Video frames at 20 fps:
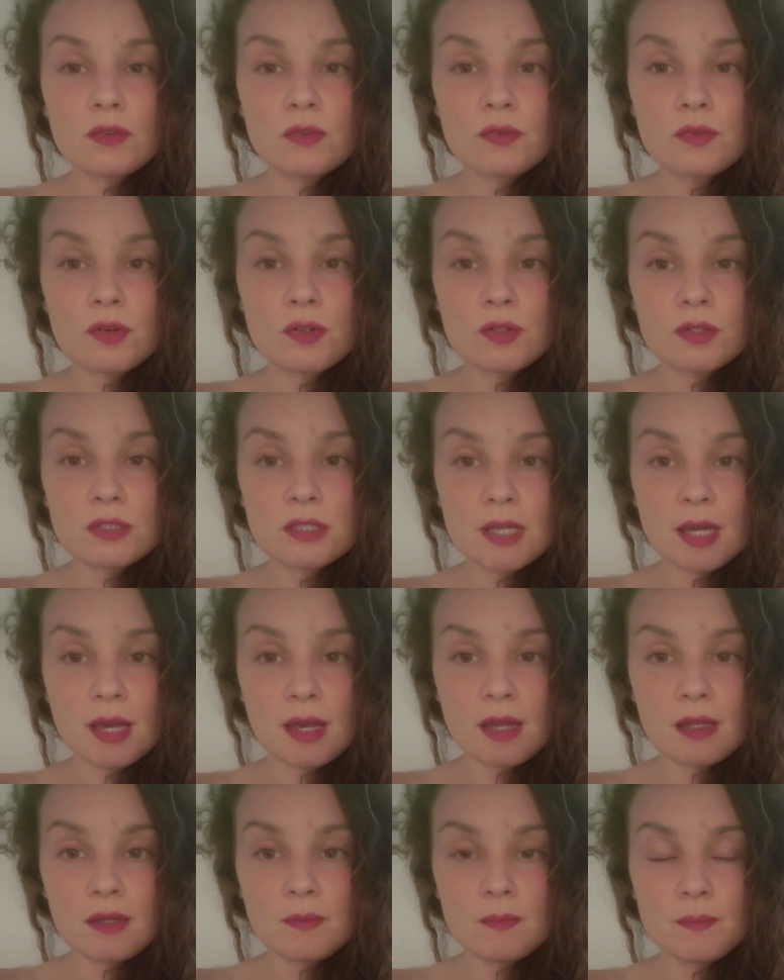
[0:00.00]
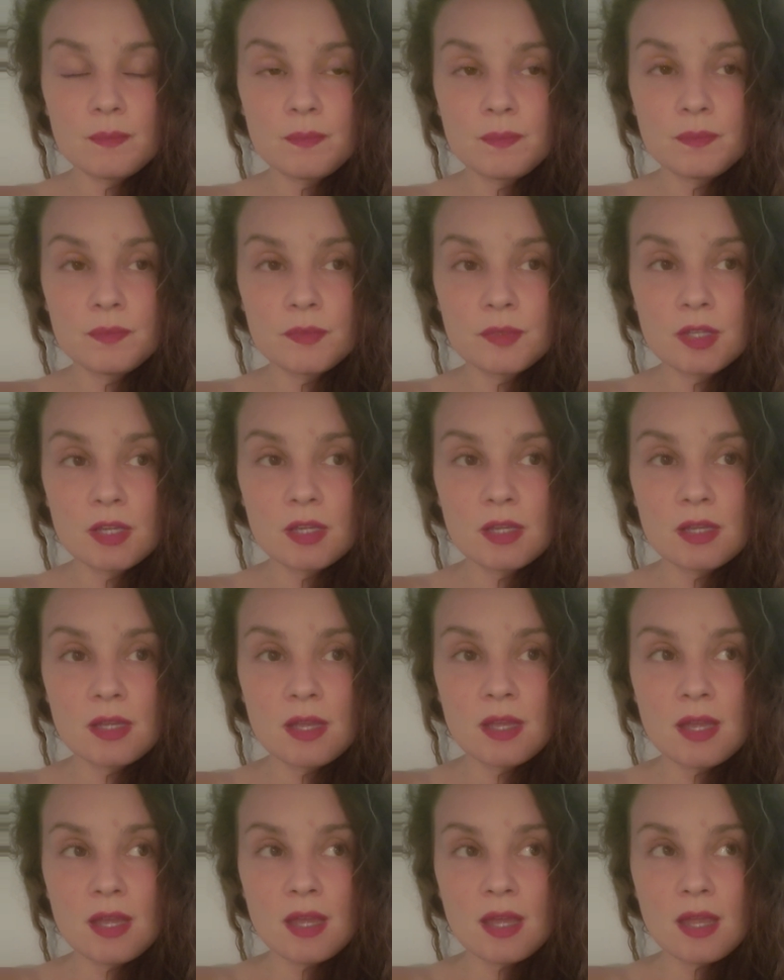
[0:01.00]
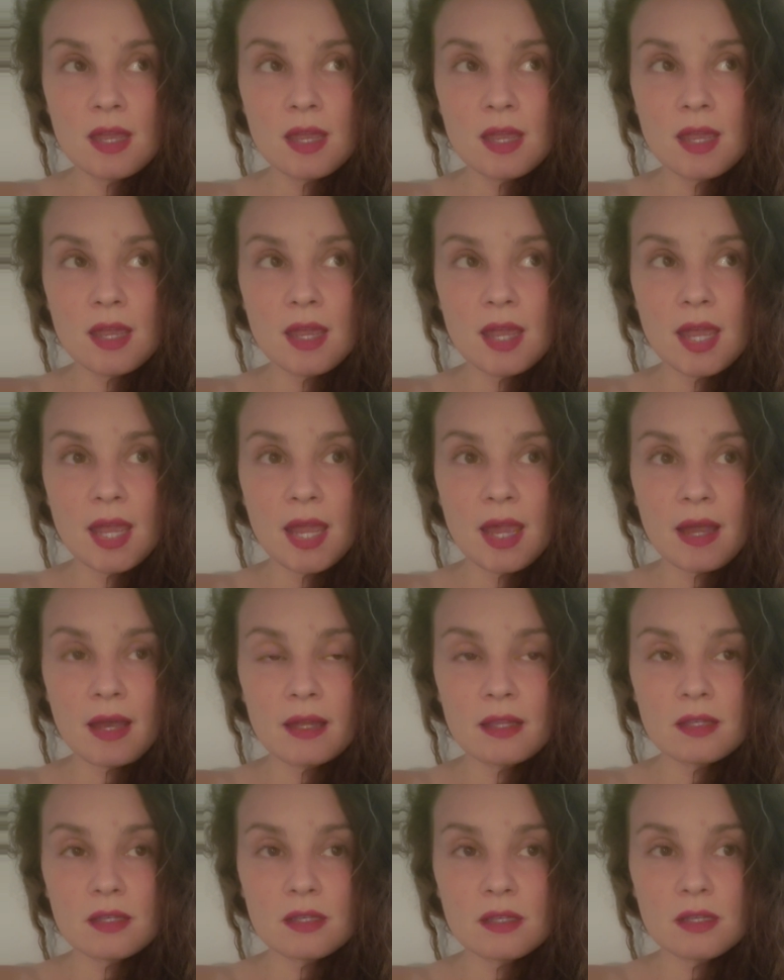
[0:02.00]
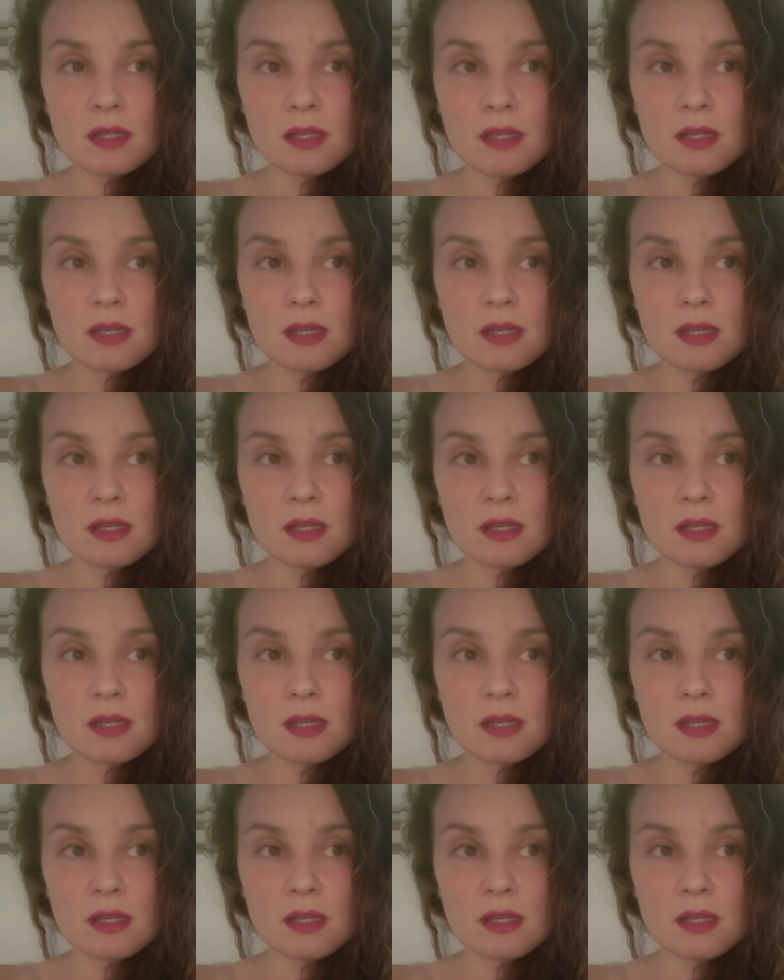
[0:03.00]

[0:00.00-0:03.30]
full-time. And